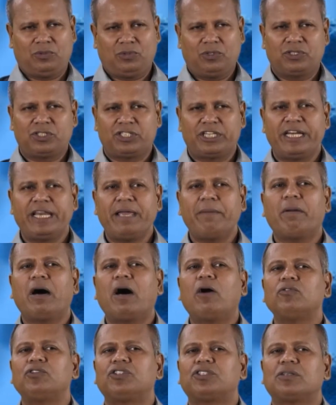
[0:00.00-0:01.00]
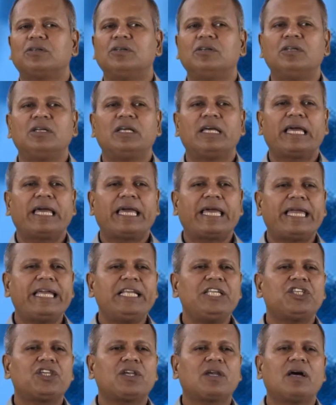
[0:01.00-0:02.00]
study about
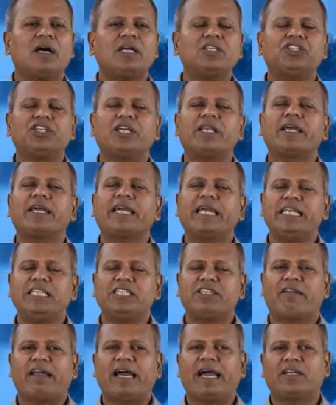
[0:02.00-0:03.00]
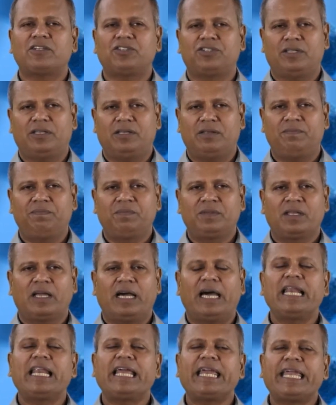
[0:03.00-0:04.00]
intragenic interaction
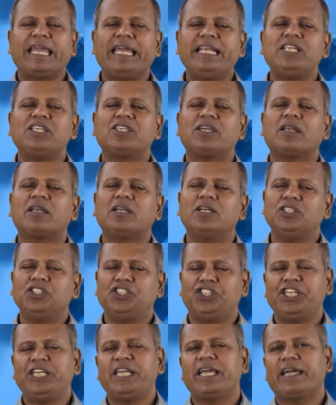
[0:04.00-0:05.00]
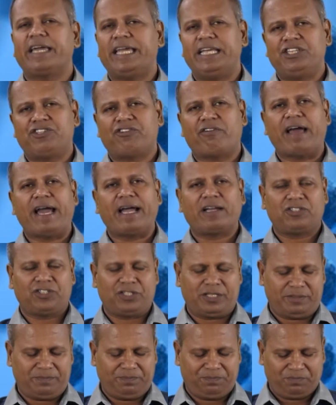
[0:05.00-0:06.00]
and intergenic
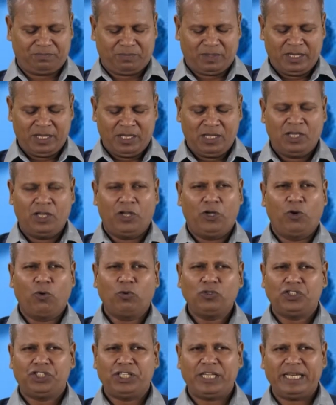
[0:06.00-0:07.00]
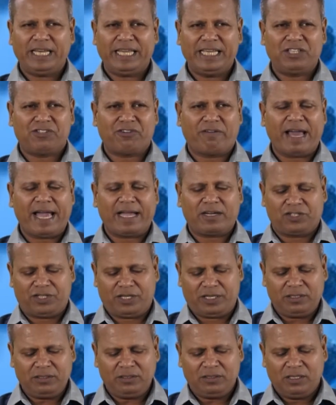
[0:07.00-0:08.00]
interaction. You know, gene
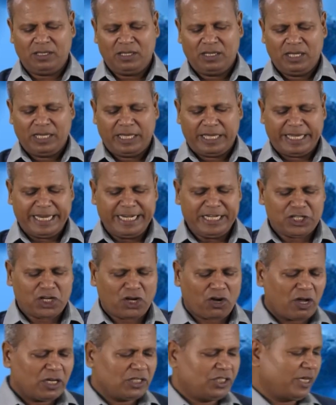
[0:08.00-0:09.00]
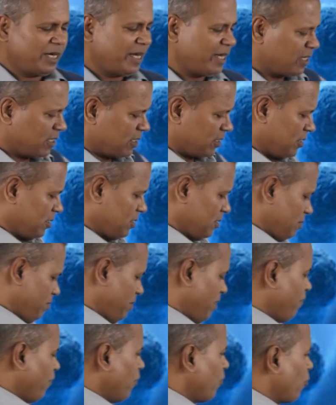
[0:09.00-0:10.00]
interaction, intragenic,
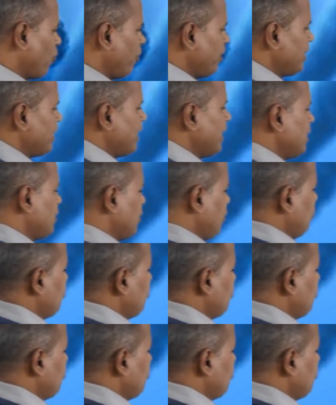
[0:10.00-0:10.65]
before going that, you